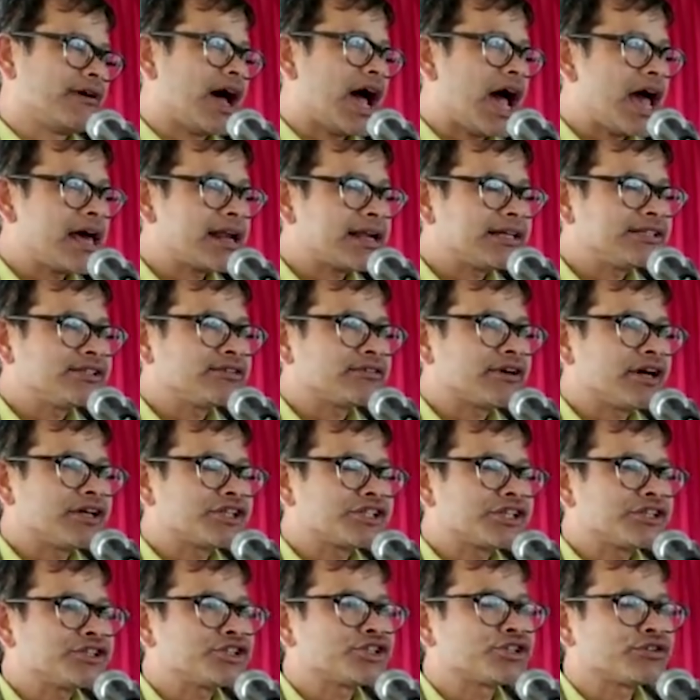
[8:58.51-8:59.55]
Higher
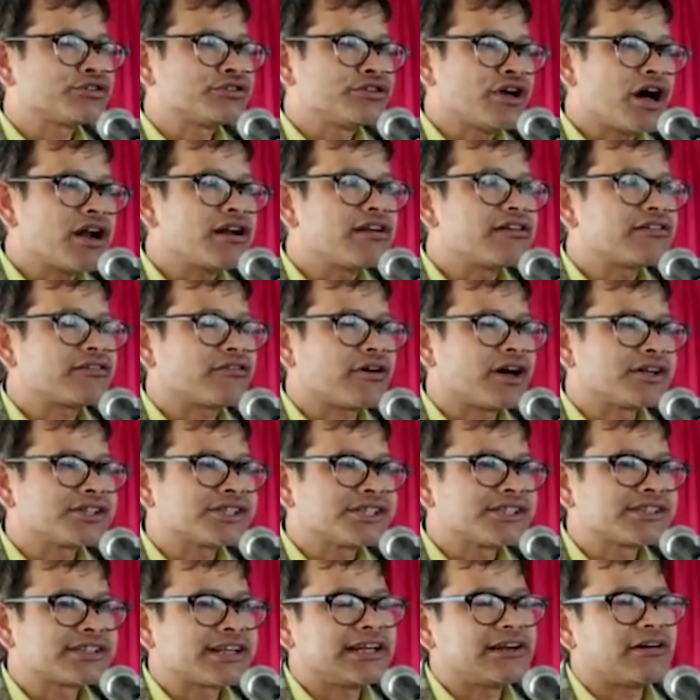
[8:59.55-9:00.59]
education should not
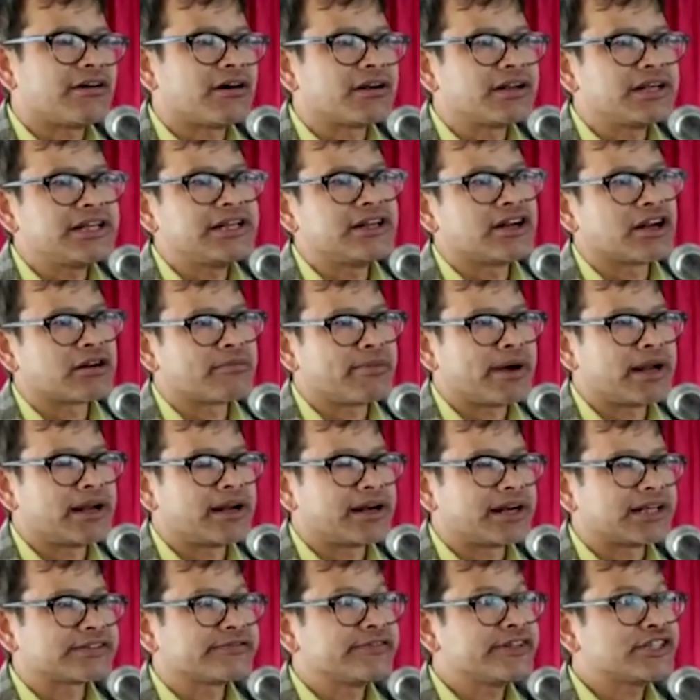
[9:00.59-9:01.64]
concentrate only in
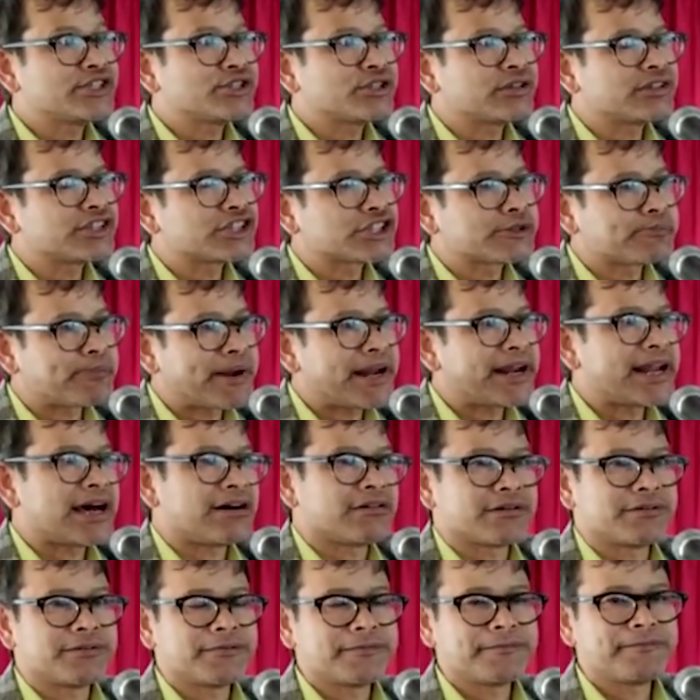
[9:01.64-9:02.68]
urban areas. We should spread
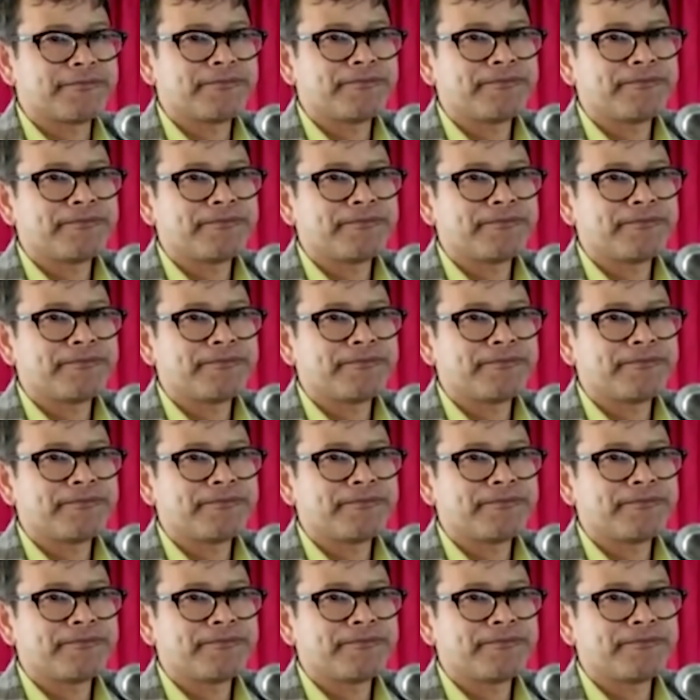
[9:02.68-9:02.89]
out.